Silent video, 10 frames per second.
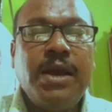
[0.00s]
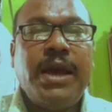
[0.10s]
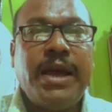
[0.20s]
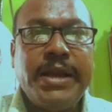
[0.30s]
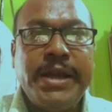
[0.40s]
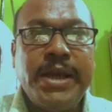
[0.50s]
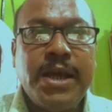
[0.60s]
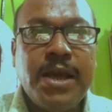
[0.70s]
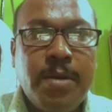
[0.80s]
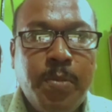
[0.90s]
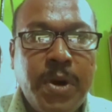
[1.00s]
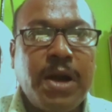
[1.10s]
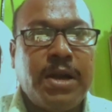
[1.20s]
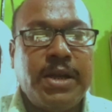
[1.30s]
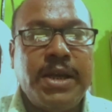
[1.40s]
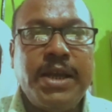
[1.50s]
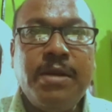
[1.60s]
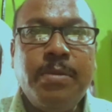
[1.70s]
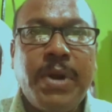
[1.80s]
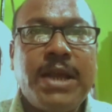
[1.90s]
and they burn
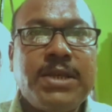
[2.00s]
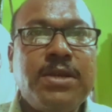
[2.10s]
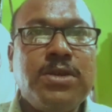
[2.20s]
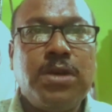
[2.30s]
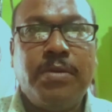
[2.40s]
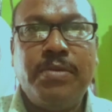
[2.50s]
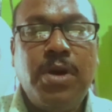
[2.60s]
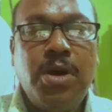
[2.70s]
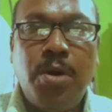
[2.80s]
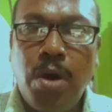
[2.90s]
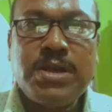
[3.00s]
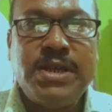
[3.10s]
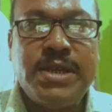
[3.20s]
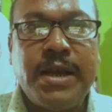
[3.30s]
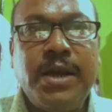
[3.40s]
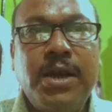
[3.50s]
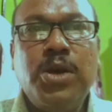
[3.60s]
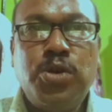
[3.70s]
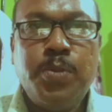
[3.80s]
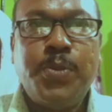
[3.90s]
in presence of oxygen
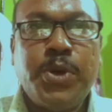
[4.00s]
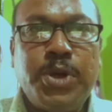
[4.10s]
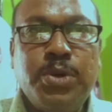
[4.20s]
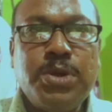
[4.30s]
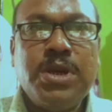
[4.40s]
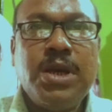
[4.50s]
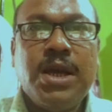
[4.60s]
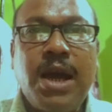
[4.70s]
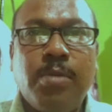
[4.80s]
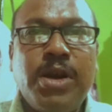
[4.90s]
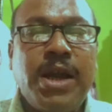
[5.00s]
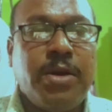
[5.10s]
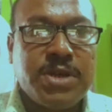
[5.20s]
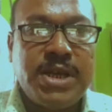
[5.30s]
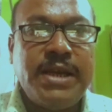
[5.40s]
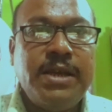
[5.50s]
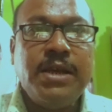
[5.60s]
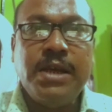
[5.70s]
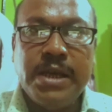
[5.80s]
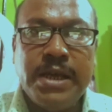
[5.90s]
to produce carbon dioxide,
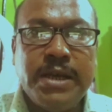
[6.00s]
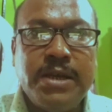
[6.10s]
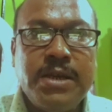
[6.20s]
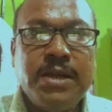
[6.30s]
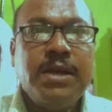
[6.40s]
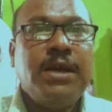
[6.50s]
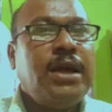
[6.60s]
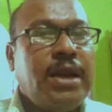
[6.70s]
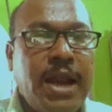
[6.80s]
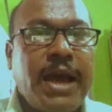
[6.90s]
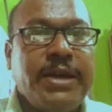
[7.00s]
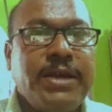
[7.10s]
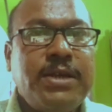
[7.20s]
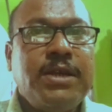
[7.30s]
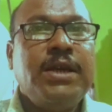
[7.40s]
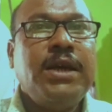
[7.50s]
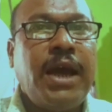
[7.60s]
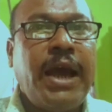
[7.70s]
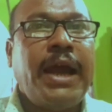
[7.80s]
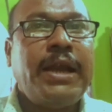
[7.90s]
heat, light
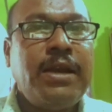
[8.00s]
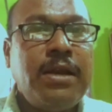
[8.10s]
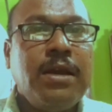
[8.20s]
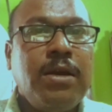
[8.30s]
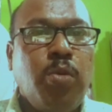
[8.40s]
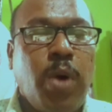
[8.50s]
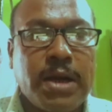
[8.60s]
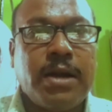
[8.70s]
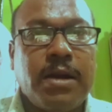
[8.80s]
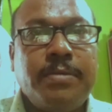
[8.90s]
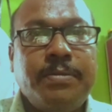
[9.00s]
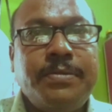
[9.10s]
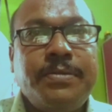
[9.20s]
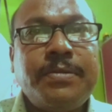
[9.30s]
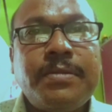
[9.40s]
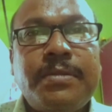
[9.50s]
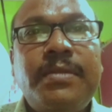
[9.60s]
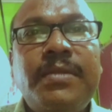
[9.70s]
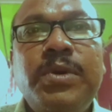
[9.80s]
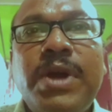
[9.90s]
and water.
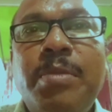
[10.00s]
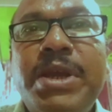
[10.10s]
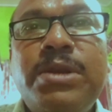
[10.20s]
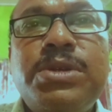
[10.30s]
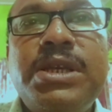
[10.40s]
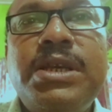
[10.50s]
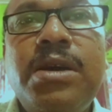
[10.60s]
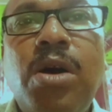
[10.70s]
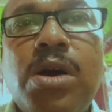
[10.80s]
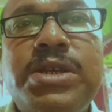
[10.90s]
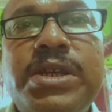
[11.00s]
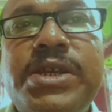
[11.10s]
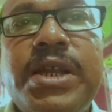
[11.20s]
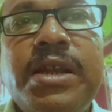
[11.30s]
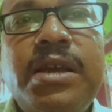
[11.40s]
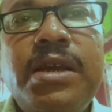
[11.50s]
Coming to see oxidation.